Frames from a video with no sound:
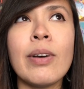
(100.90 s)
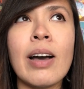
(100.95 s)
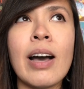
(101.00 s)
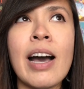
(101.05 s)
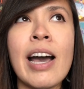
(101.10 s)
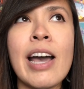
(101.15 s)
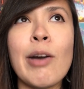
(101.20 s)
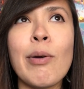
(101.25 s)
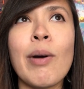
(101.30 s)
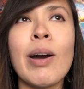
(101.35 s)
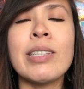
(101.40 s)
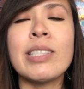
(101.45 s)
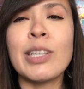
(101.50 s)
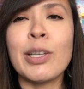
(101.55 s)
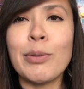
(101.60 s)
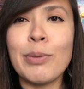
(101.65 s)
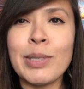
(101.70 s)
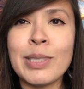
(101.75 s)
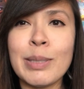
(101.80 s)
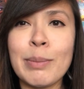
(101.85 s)

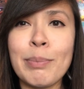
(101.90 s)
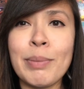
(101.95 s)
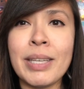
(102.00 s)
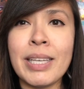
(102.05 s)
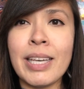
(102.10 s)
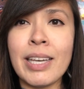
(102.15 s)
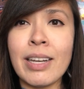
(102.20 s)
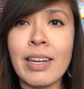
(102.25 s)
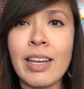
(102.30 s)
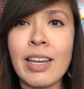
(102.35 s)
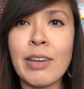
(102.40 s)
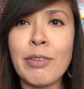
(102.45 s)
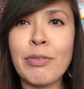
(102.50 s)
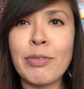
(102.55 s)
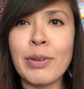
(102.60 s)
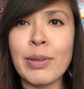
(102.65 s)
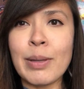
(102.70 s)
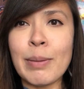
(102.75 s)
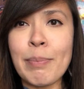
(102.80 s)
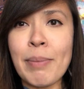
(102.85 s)
ayahuasca was a beginning
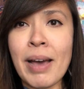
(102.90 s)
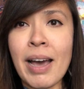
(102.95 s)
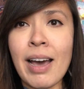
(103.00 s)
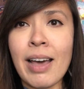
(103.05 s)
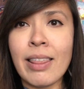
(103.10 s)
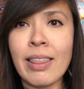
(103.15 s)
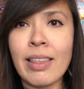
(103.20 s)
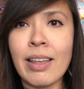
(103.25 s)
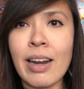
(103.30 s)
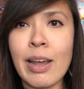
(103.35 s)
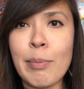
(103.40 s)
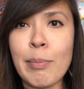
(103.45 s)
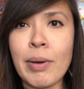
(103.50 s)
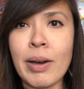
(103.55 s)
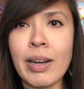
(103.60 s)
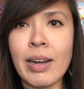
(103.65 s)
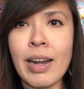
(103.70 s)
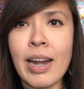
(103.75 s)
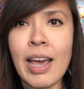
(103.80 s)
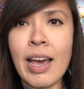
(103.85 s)
for the path that I'm
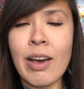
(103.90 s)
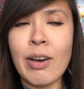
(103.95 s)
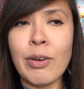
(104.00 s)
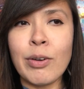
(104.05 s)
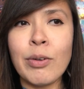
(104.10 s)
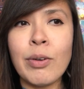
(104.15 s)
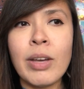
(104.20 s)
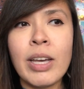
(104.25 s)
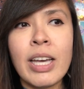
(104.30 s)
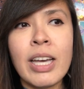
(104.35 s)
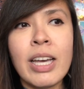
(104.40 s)
on now.